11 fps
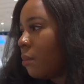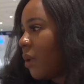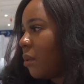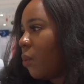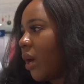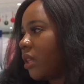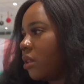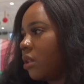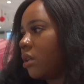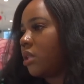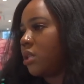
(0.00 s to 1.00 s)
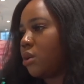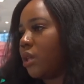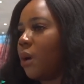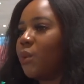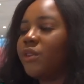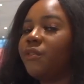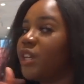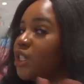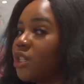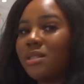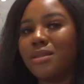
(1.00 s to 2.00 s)
maybe when the, this other one
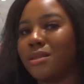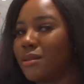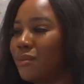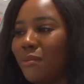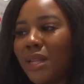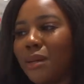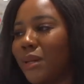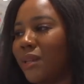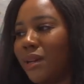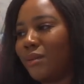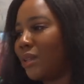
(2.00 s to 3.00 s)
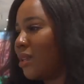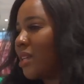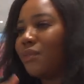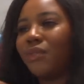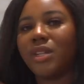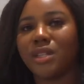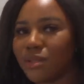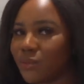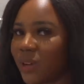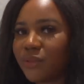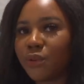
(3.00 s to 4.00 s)
finishes, pata pata, that's finished.
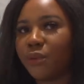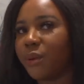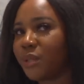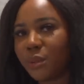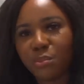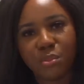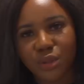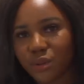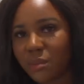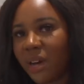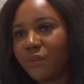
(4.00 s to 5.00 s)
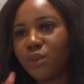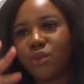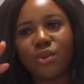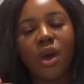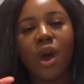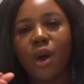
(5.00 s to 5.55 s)
I've scraped the bottom. I've used